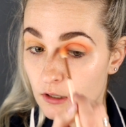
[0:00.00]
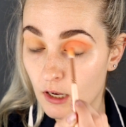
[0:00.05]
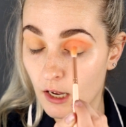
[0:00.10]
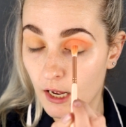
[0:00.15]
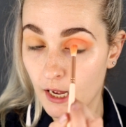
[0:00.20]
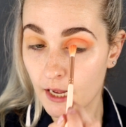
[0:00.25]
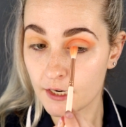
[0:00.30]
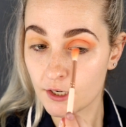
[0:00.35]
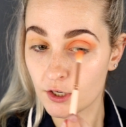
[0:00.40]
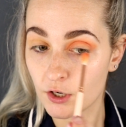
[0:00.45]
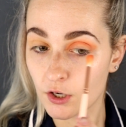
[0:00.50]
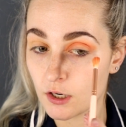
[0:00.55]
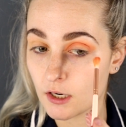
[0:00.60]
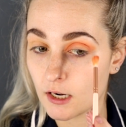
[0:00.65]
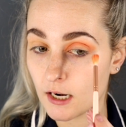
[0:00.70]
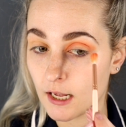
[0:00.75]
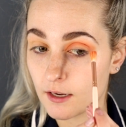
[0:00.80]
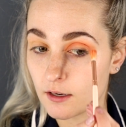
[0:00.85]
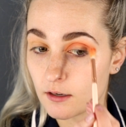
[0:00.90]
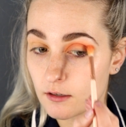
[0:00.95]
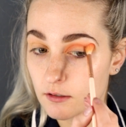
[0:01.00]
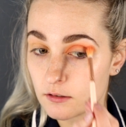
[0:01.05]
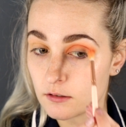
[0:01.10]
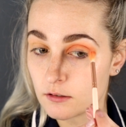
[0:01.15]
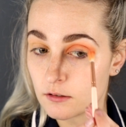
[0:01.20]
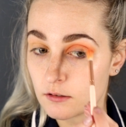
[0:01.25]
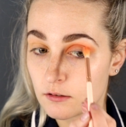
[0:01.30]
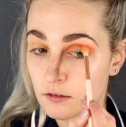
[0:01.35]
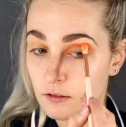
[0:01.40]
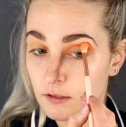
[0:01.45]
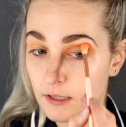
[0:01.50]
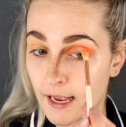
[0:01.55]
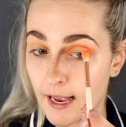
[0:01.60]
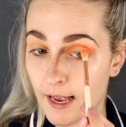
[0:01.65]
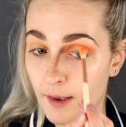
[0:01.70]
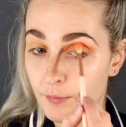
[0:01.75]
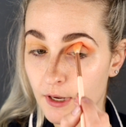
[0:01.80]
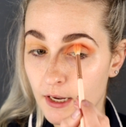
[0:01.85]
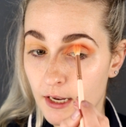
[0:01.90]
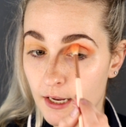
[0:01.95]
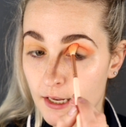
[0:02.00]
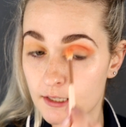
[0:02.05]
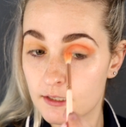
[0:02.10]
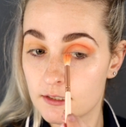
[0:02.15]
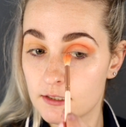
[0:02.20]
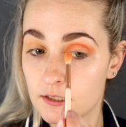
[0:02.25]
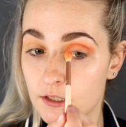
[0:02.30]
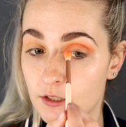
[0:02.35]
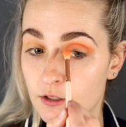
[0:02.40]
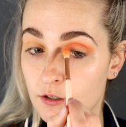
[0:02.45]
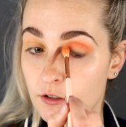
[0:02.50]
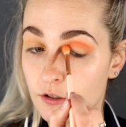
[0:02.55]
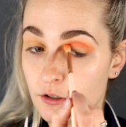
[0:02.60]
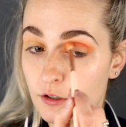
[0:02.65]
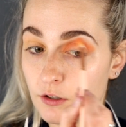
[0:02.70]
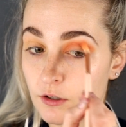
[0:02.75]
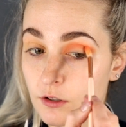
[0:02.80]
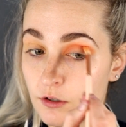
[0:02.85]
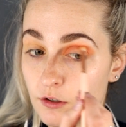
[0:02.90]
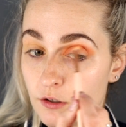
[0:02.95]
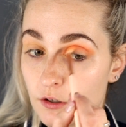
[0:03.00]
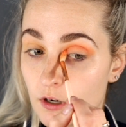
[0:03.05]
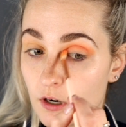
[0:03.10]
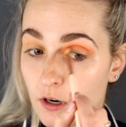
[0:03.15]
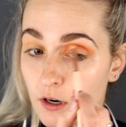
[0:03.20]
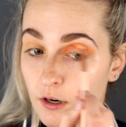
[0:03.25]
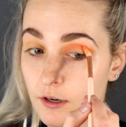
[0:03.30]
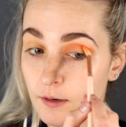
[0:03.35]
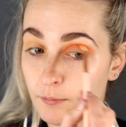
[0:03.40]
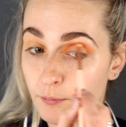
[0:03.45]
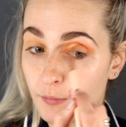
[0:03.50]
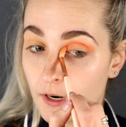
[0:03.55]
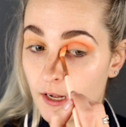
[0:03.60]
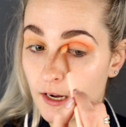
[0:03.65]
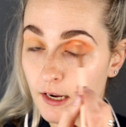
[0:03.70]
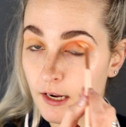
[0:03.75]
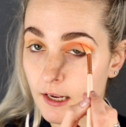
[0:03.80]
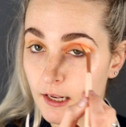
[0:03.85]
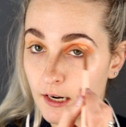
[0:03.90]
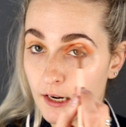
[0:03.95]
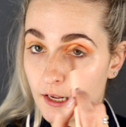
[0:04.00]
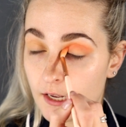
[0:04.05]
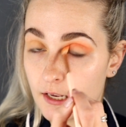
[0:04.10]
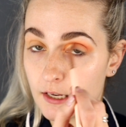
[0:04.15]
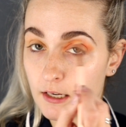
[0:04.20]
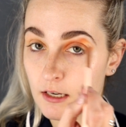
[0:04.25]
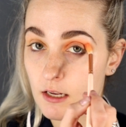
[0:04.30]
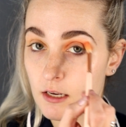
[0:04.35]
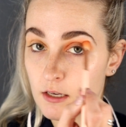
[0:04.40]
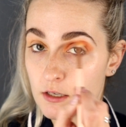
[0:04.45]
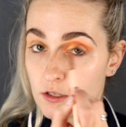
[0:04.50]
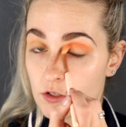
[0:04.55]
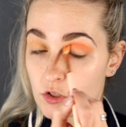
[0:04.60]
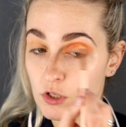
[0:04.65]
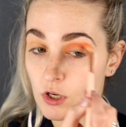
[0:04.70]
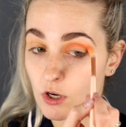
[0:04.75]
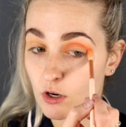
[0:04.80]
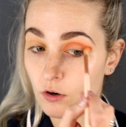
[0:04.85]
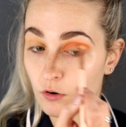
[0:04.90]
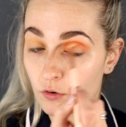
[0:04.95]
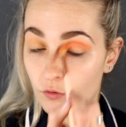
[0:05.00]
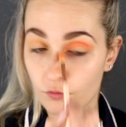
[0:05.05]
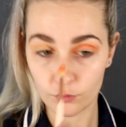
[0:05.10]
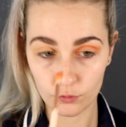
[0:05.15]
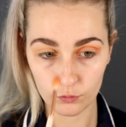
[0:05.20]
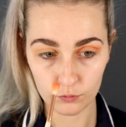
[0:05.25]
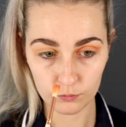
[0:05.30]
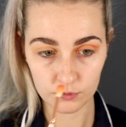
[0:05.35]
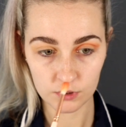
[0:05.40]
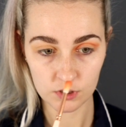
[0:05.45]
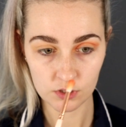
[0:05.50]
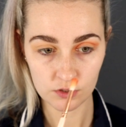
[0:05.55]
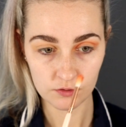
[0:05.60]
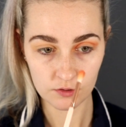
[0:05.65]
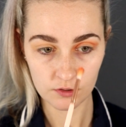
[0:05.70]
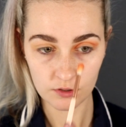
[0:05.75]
and not like dabbing it. You are applying it in circle forms.